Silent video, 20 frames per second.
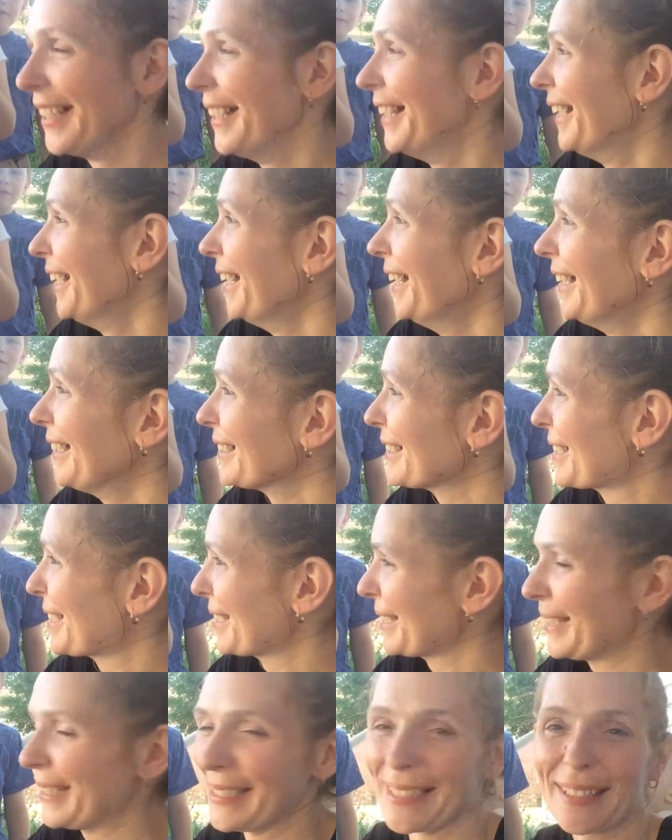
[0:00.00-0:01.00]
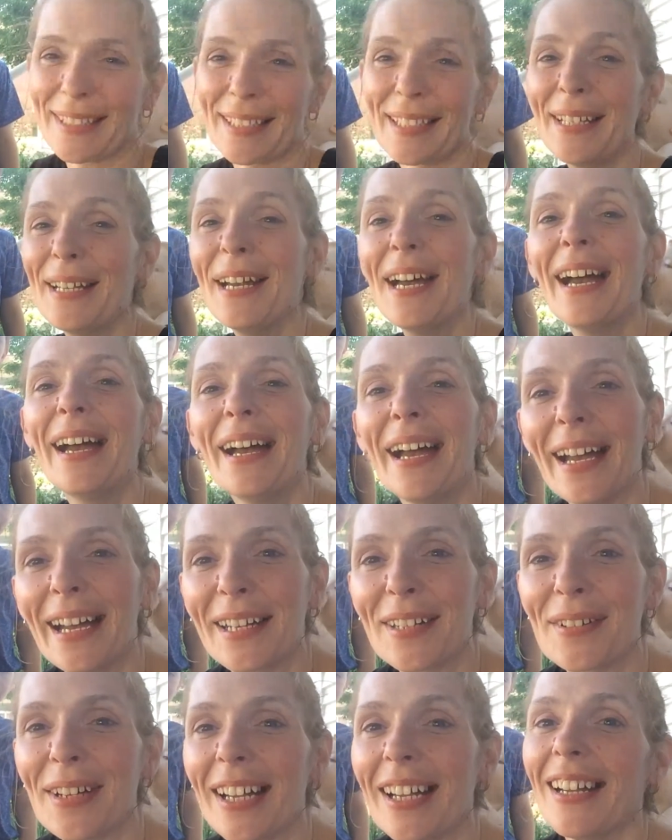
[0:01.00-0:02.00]
Jeez.
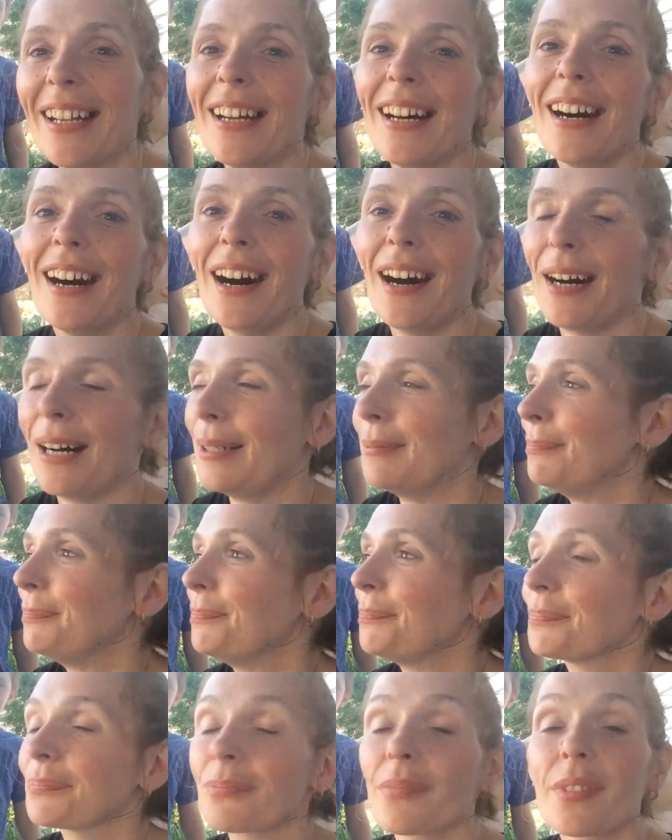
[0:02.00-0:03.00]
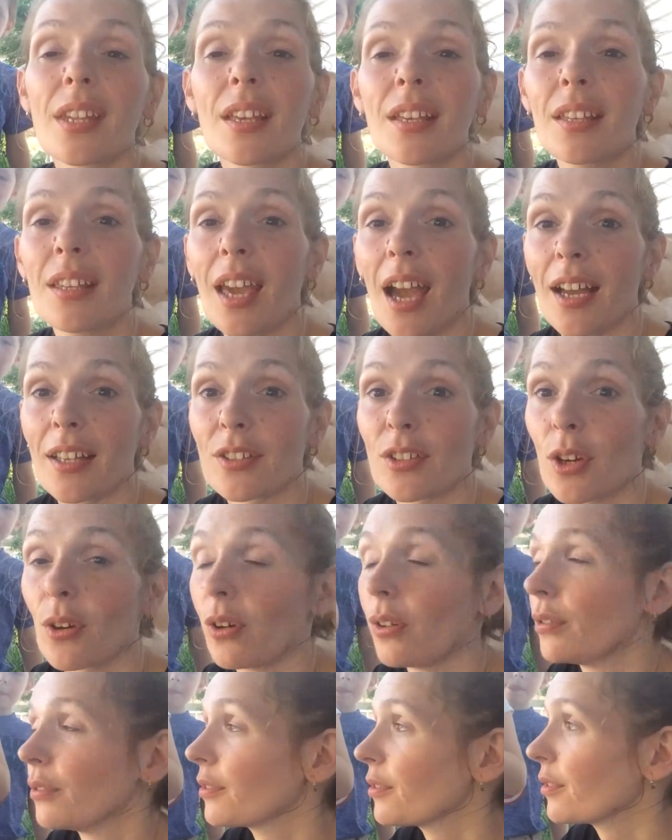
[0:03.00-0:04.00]
Anyway, um, yeah.
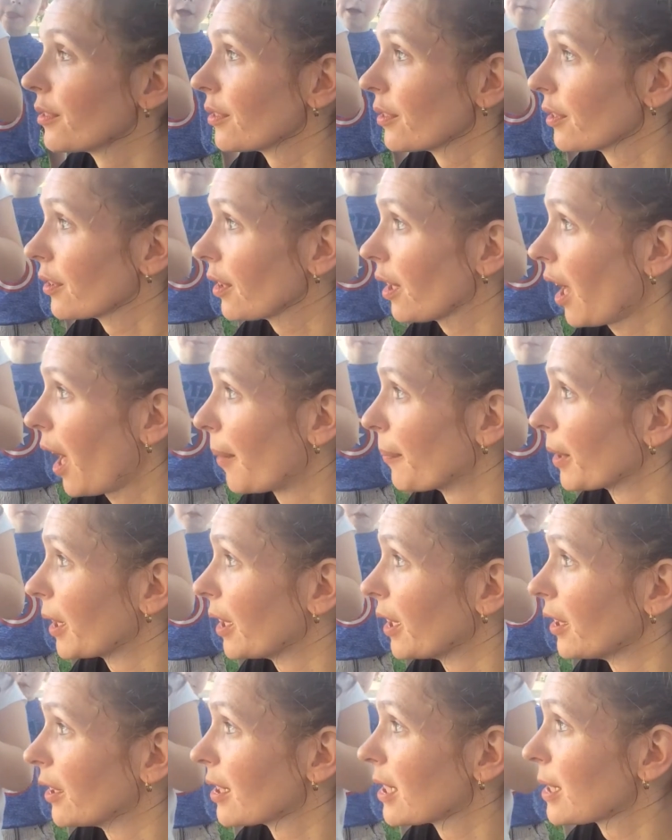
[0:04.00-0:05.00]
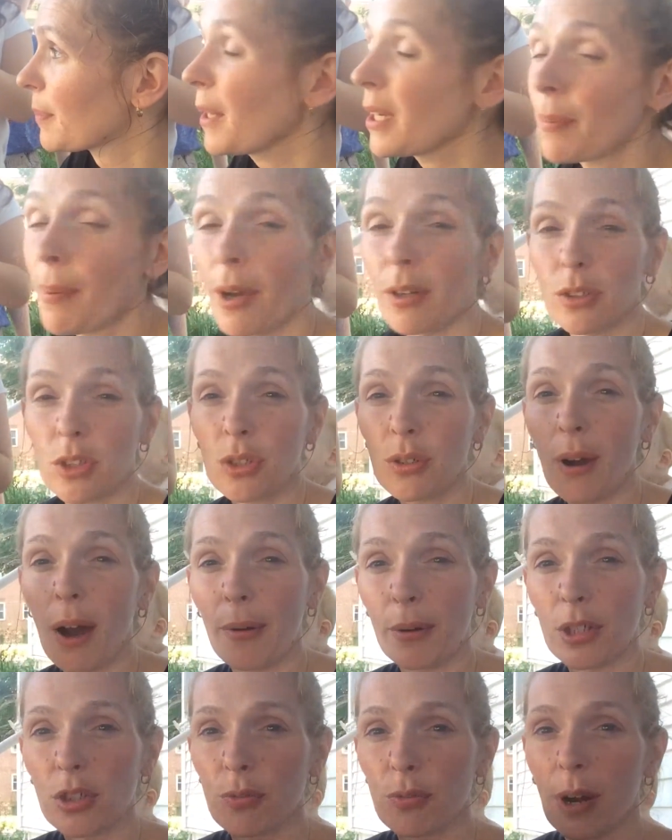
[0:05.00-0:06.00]
So I'm going to spend about two
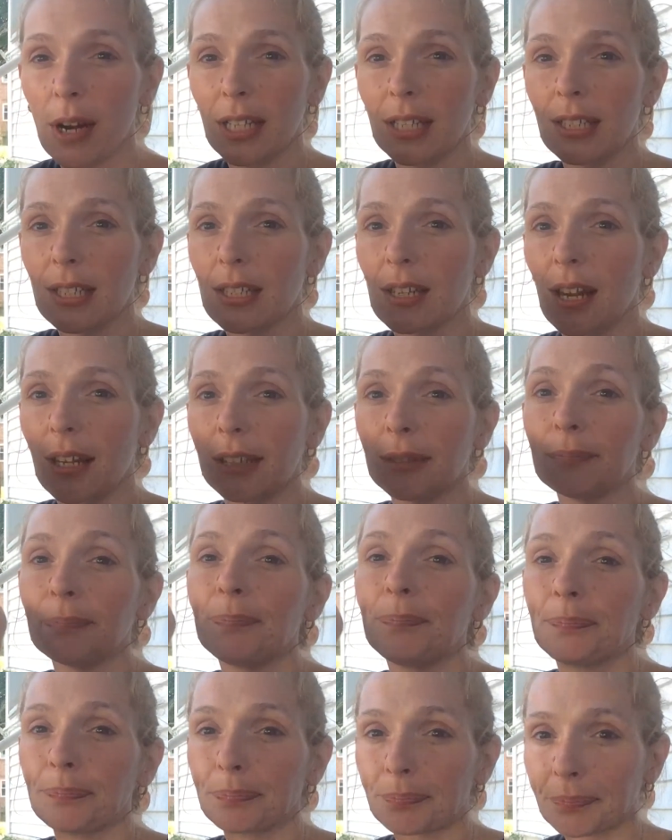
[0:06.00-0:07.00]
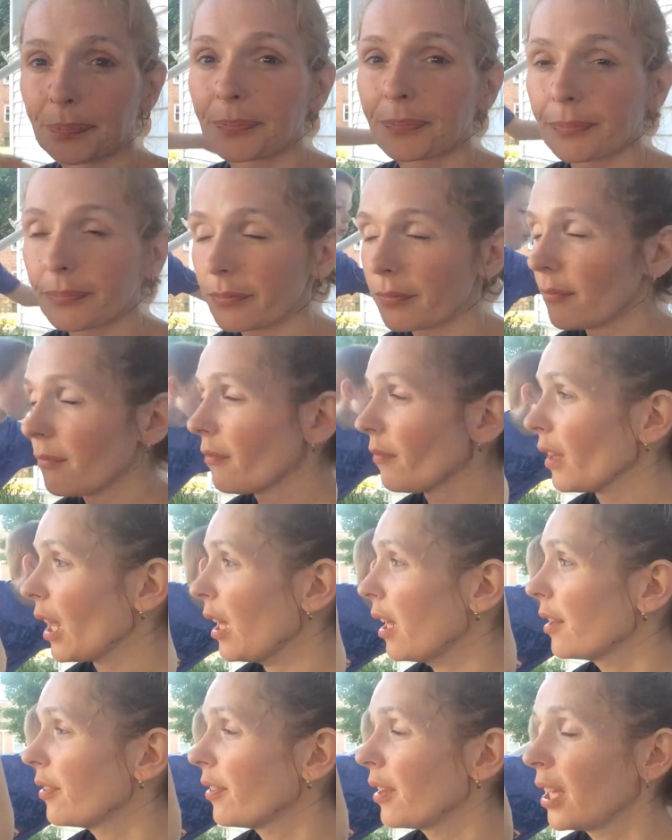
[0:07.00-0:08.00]
hours writing tonight,
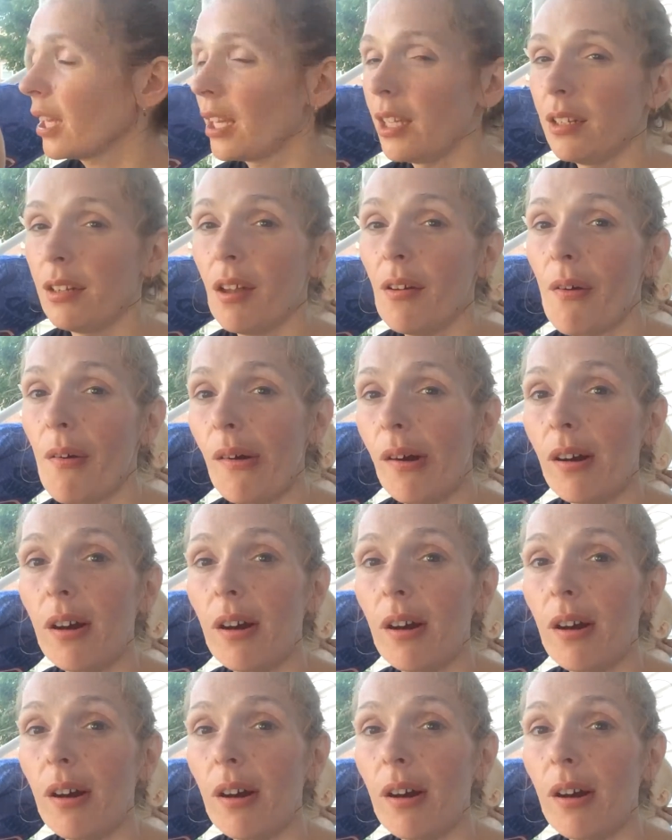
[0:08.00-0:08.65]
and then